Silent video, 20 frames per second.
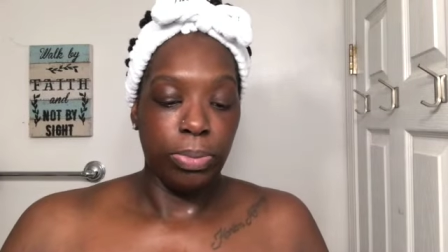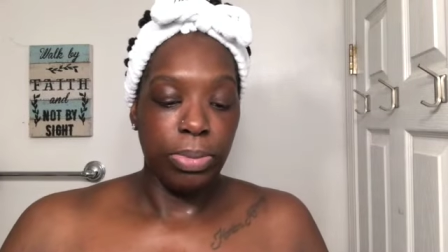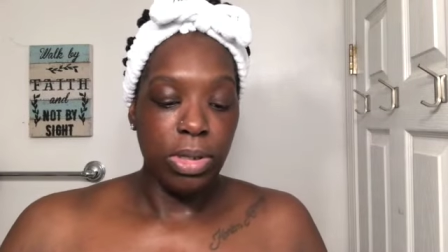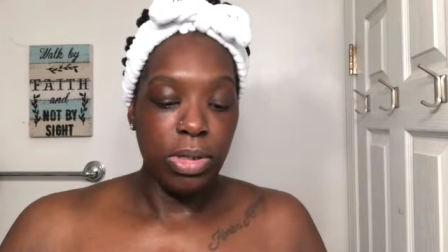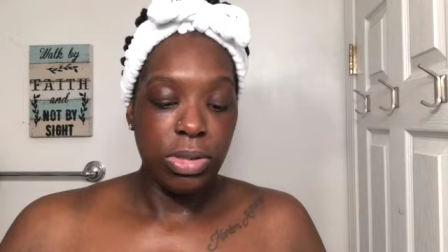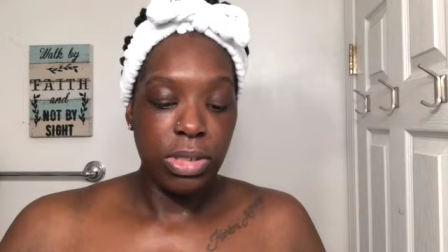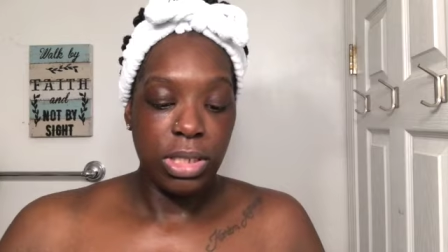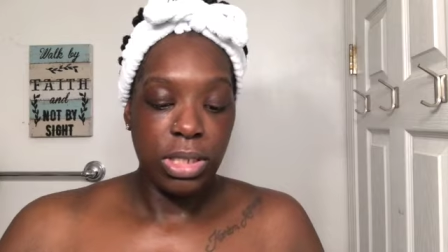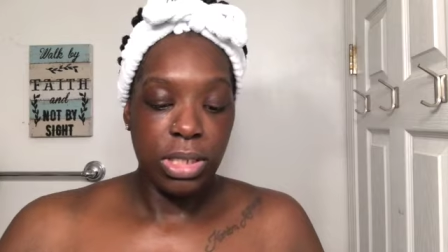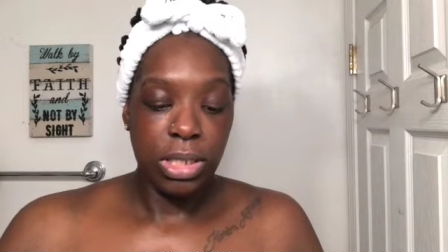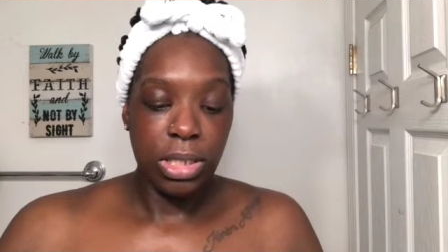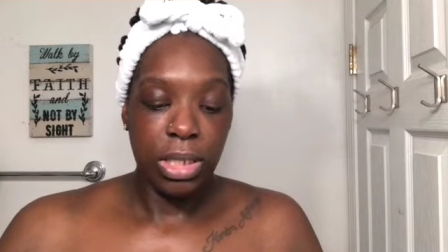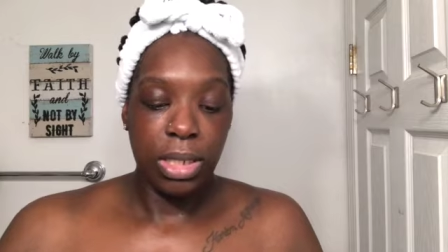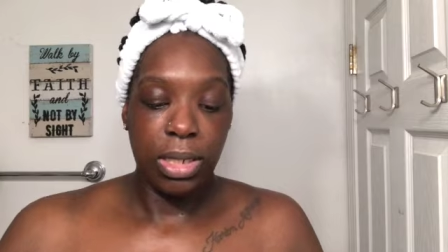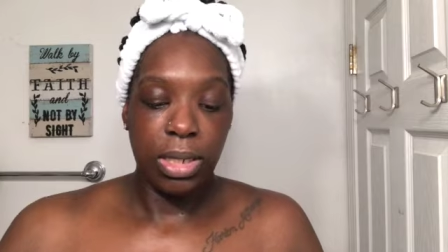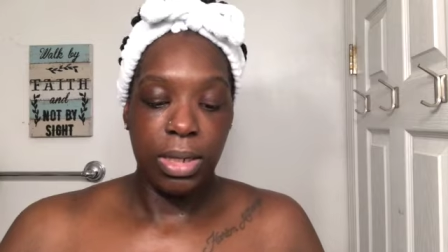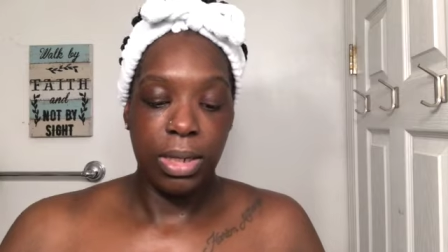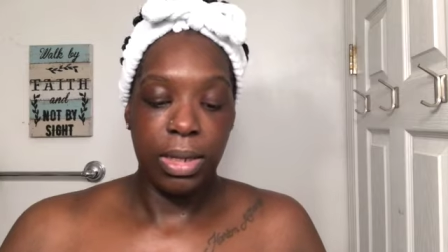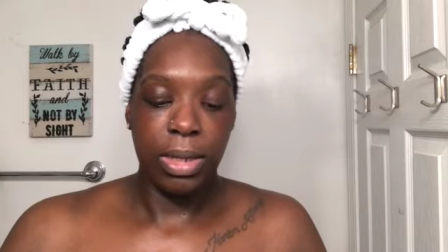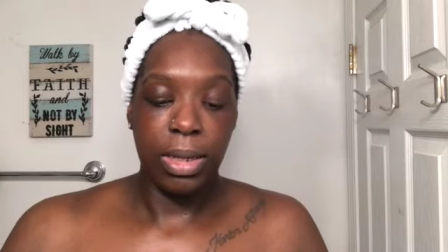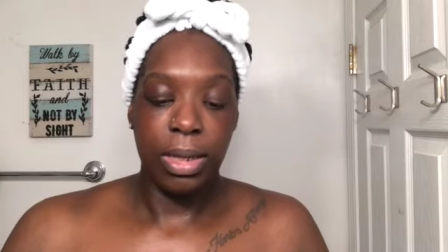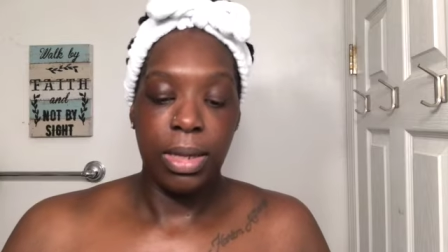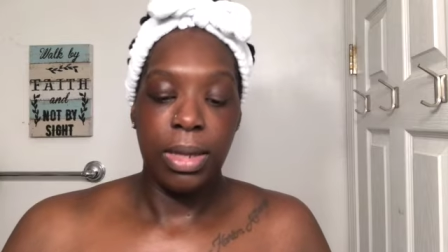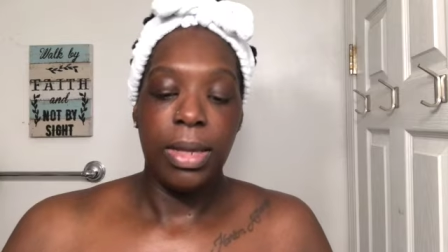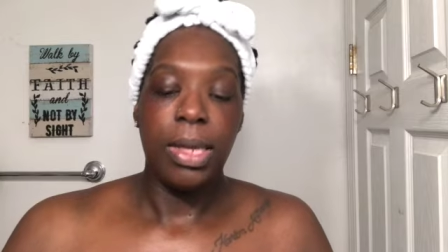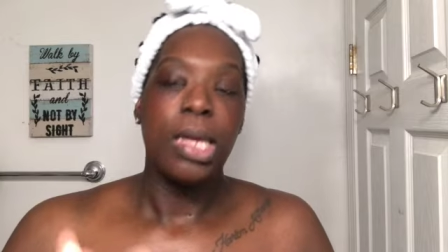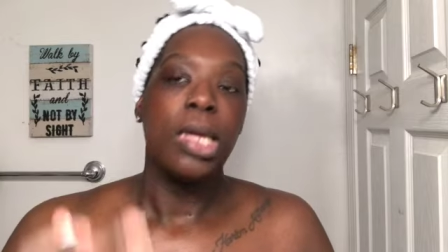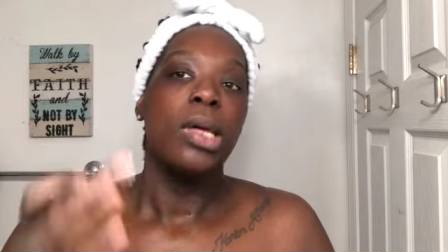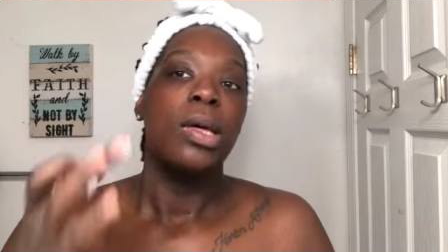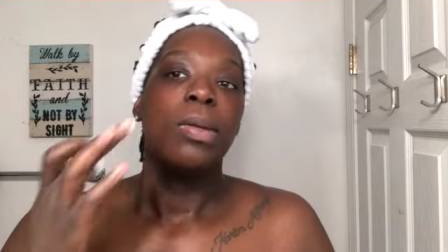boost,
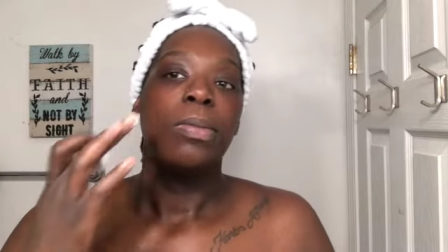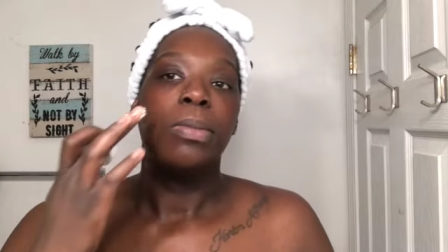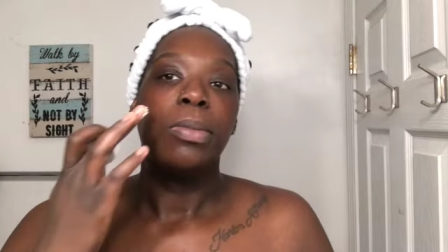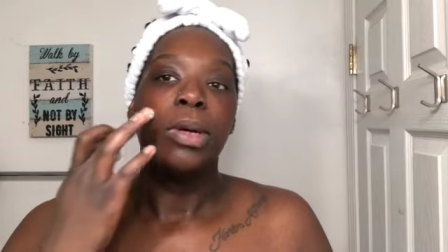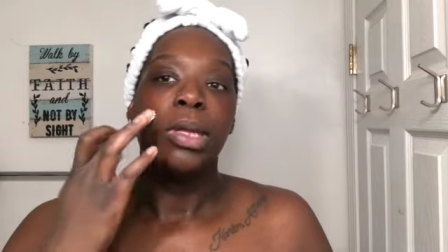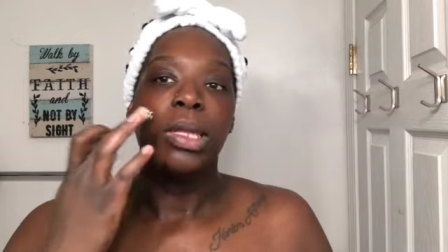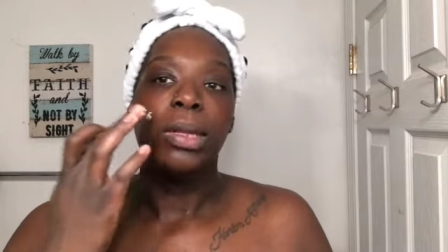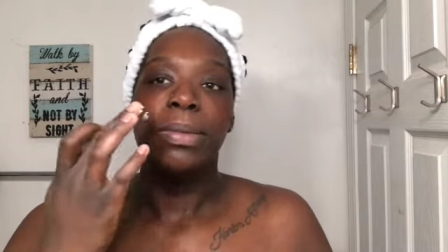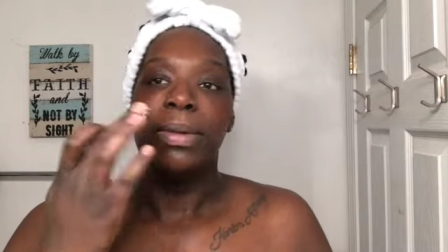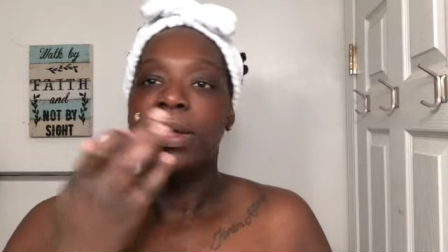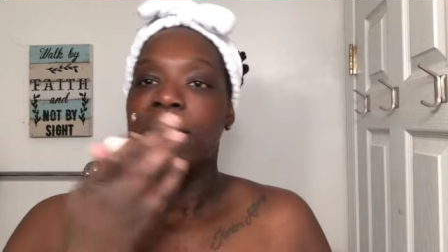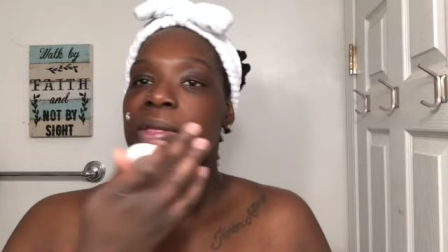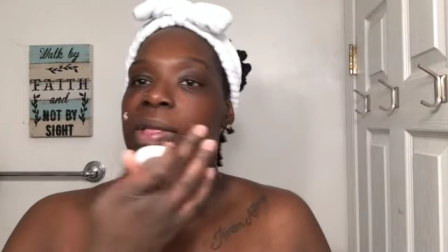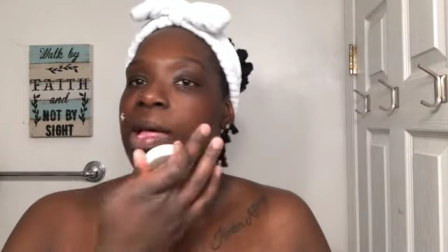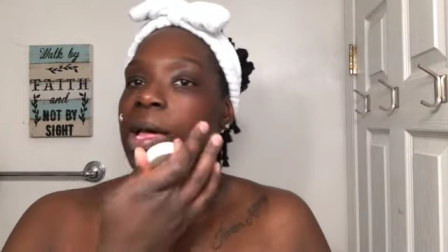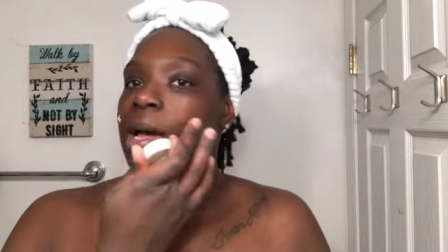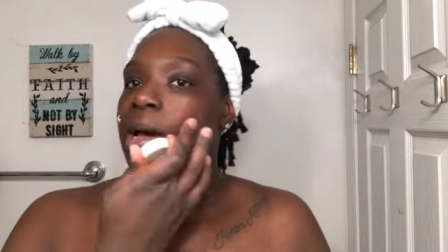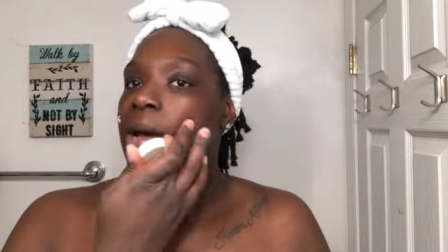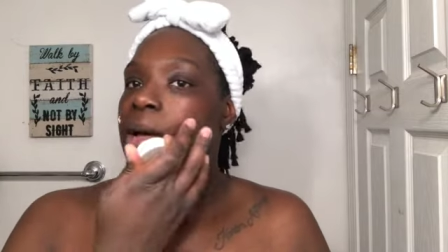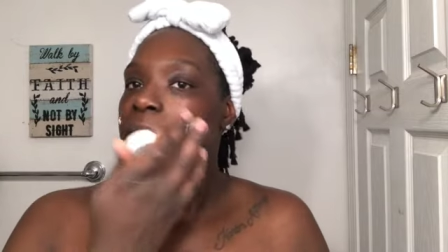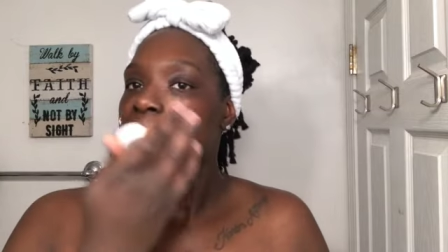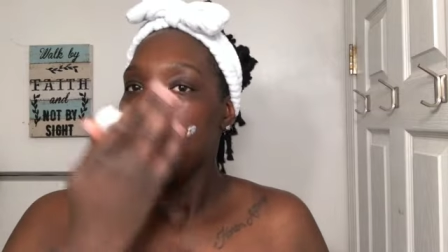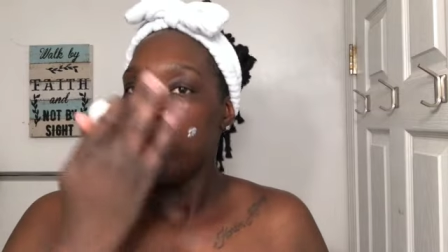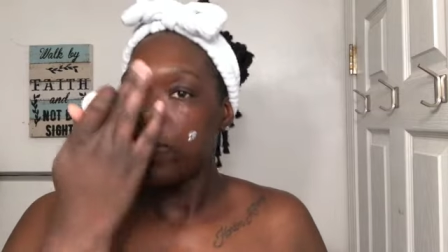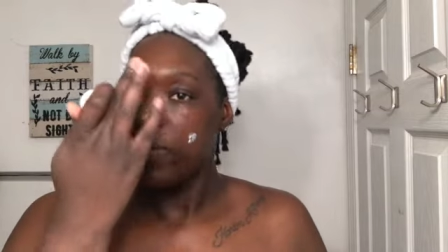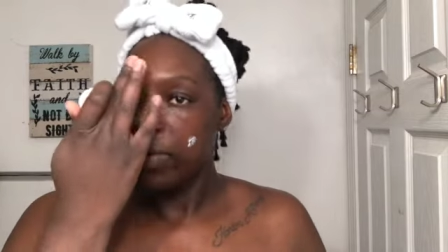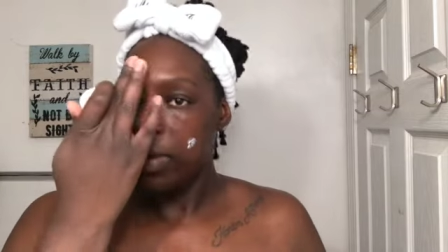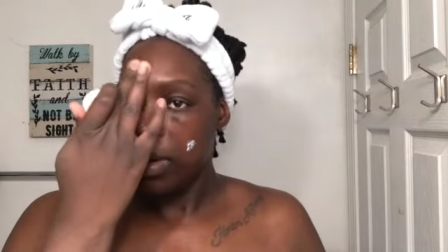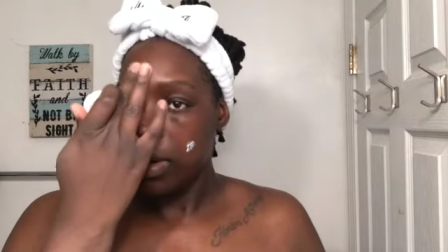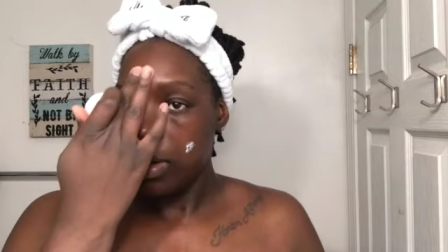put a little bit of that all
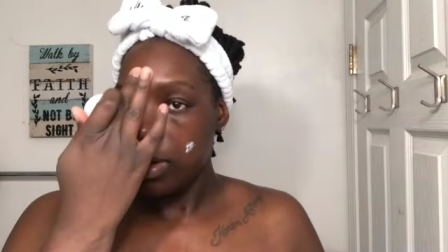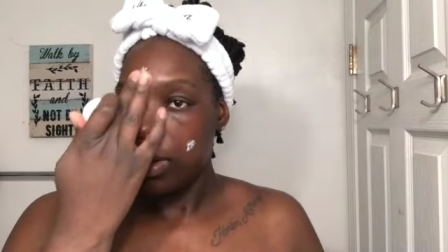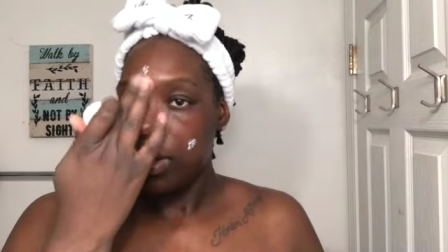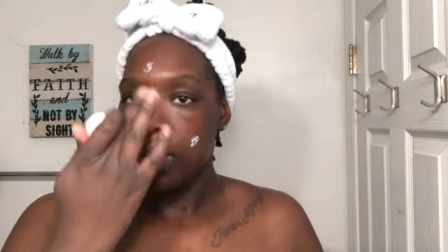over